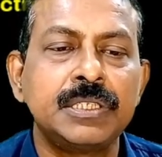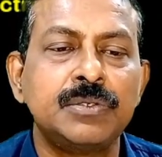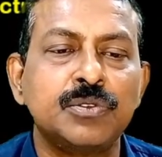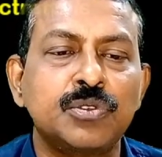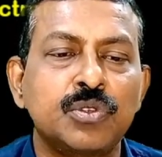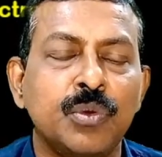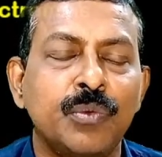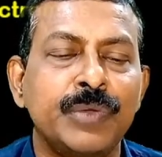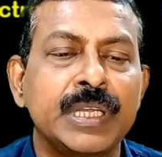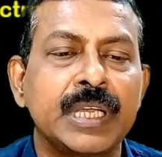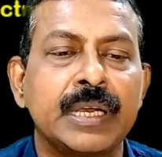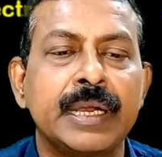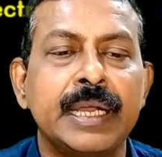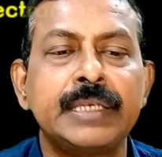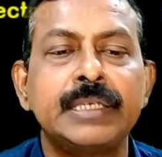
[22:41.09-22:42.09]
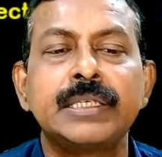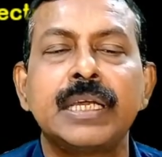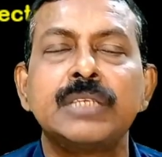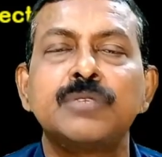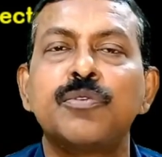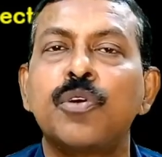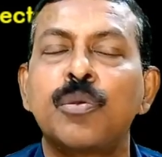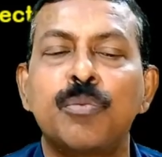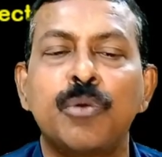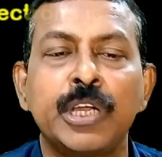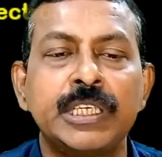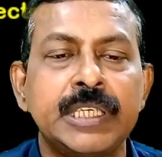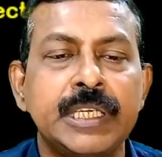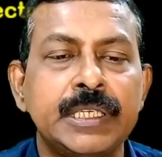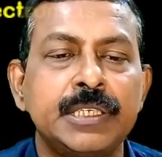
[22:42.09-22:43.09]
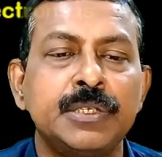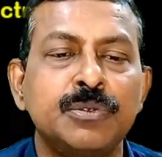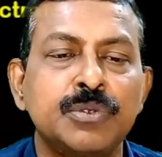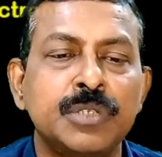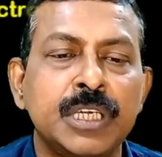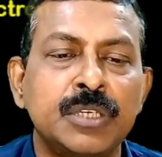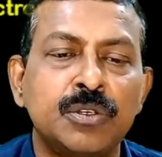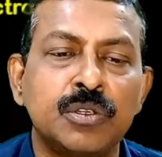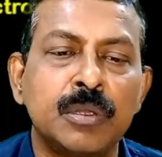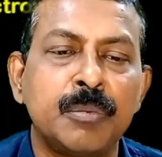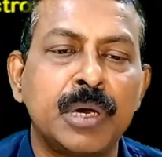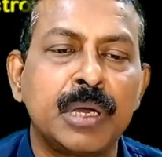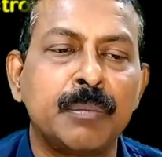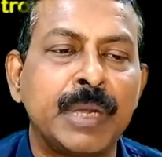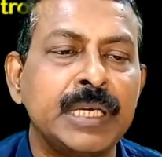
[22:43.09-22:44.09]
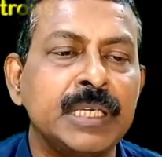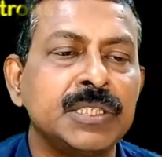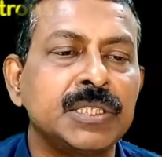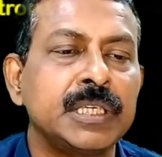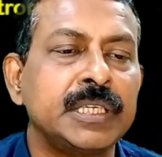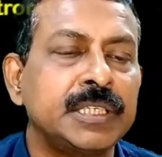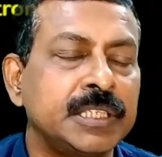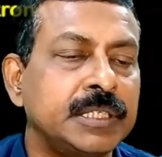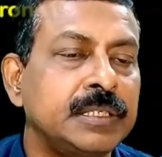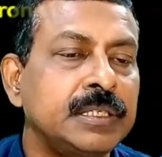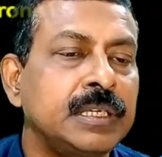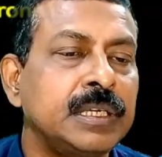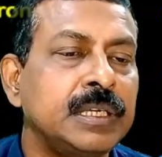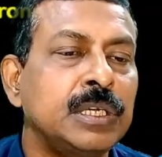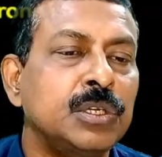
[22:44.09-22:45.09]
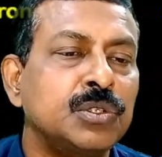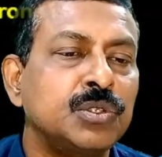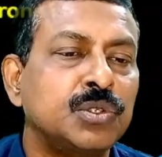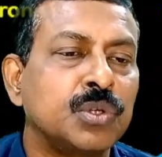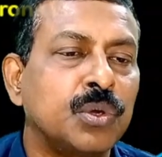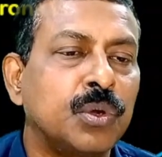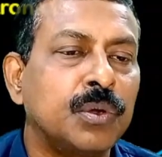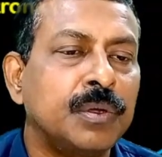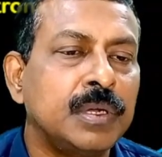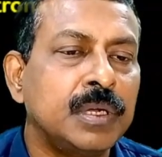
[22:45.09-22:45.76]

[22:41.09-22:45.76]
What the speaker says: So we can write it as 4.8 into 10 to the power minus 18. So